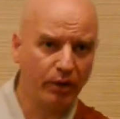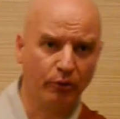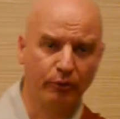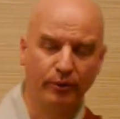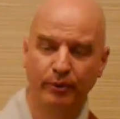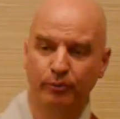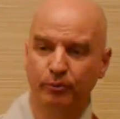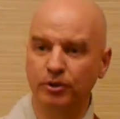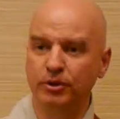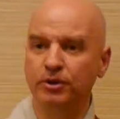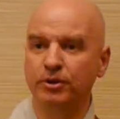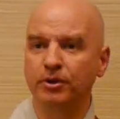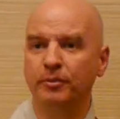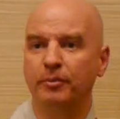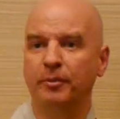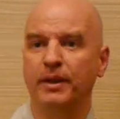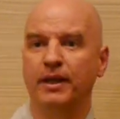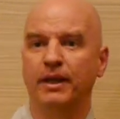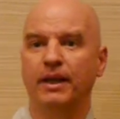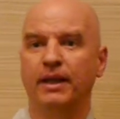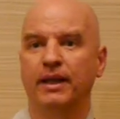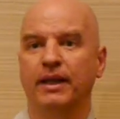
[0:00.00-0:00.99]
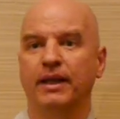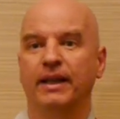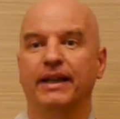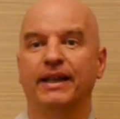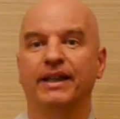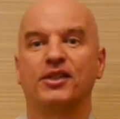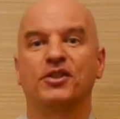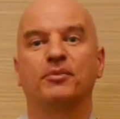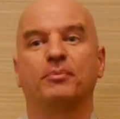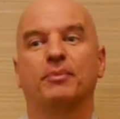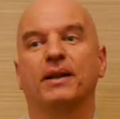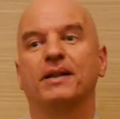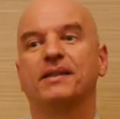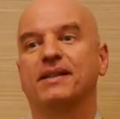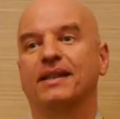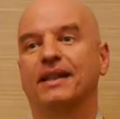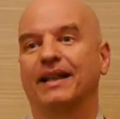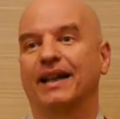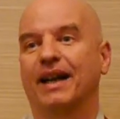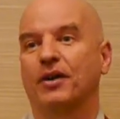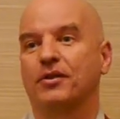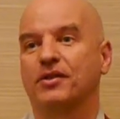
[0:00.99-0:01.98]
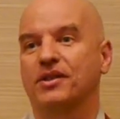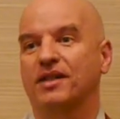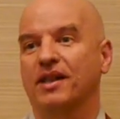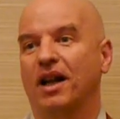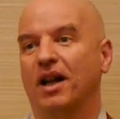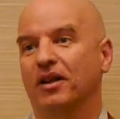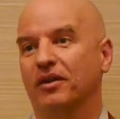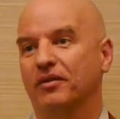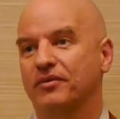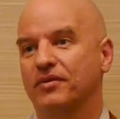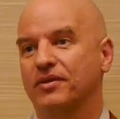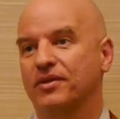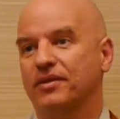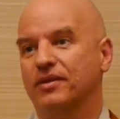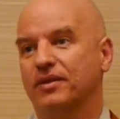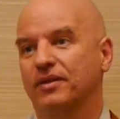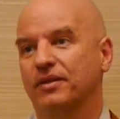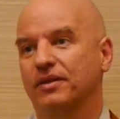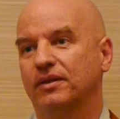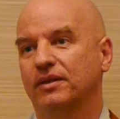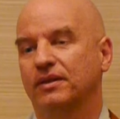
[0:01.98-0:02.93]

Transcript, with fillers: We wouldn't be expressing ourselves.